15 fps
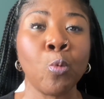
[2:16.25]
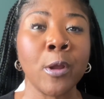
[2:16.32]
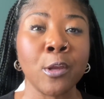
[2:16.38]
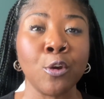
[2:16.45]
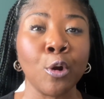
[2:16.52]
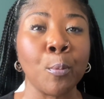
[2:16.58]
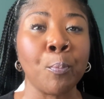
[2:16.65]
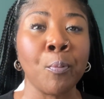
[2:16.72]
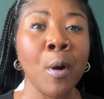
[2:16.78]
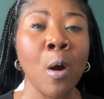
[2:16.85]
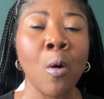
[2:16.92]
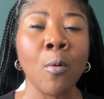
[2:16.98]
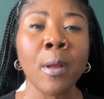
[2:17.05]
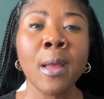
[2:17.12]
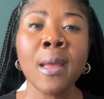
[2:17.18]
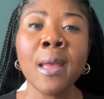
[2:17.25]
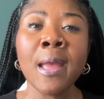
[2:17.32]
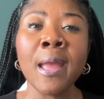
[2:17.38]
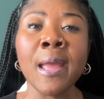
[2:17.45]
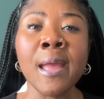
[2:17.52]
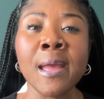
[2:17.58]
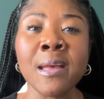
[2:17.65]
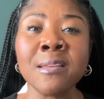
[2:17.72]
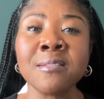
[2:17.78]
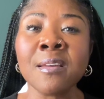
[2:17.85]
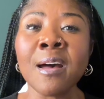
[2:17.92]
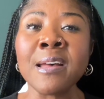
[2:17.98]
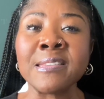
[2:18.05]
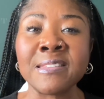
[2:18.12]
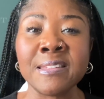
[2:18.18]
when you're broke is
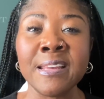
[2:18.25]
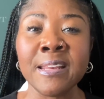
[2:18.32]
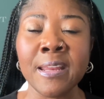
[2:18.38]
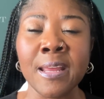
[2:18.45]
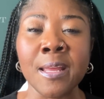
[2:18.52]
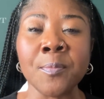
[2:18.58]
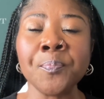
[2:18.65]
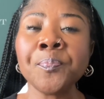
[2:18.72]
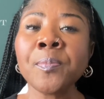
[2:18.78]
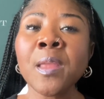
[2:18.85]
a CD.